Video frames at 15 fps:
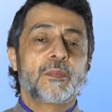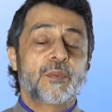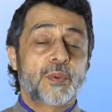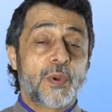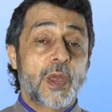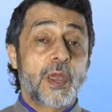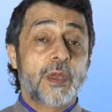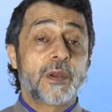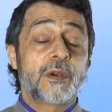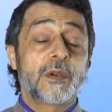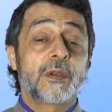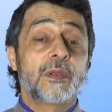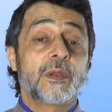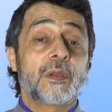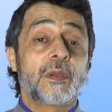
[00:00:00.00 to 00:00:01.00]

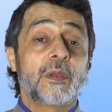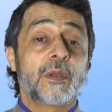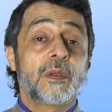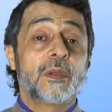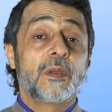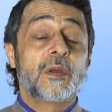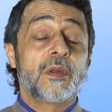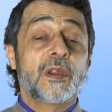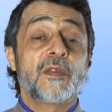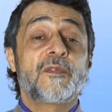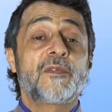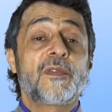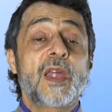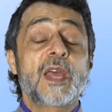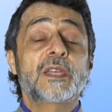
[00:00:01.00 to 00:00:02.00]
Prayer
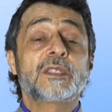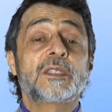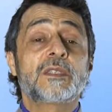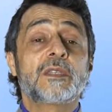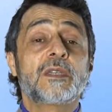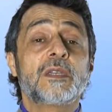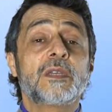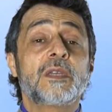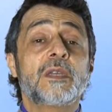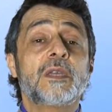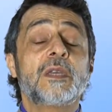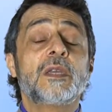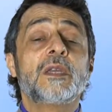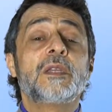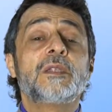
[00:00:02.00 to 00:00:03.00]
reflects
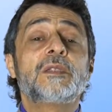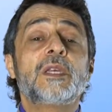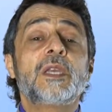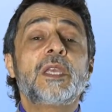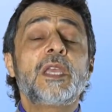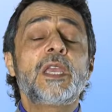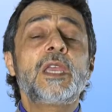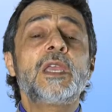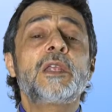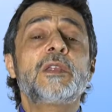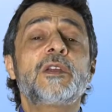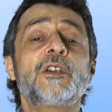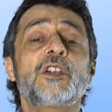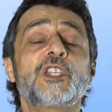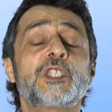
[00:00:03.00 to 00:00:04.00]
the
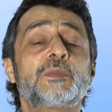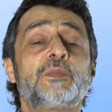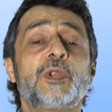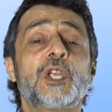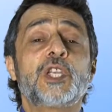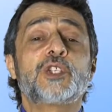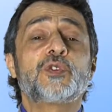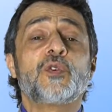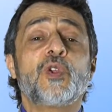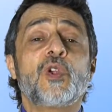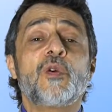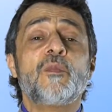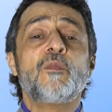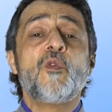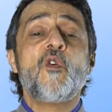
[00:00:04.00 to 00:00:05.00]
inner
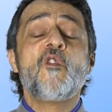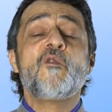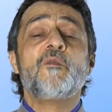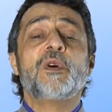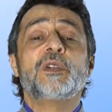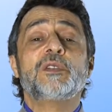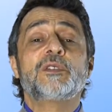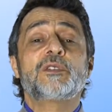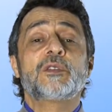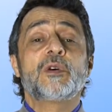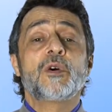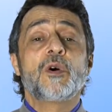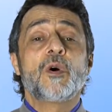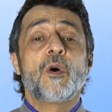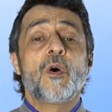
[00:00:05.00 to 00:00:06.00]
spiritual movement
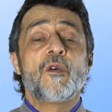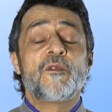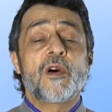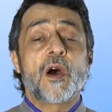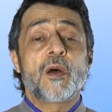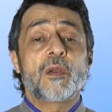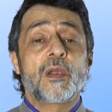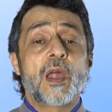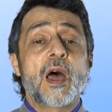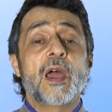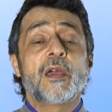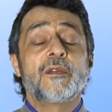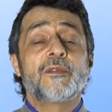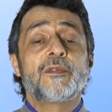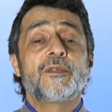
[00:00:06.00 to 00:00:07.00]
of our
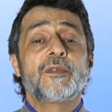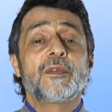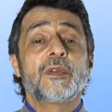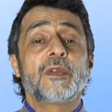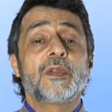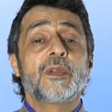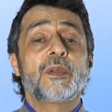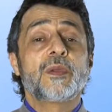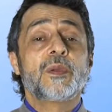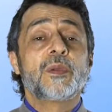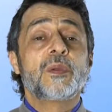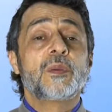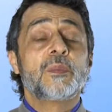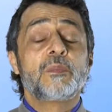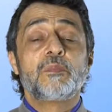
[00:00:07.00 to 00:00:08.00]
life.
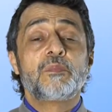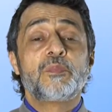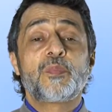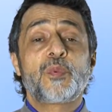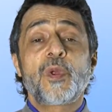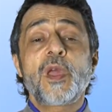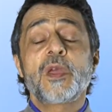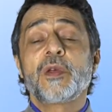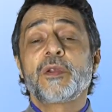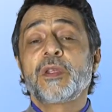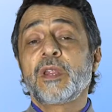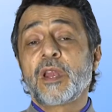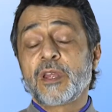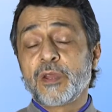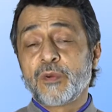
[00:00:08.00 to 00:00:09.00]
Prayer,
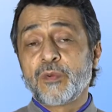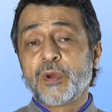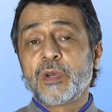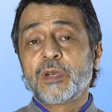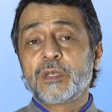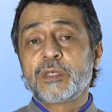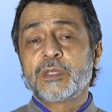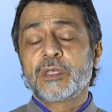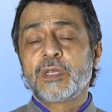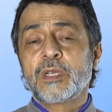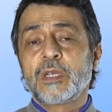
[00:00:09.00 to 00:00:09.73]
in other words,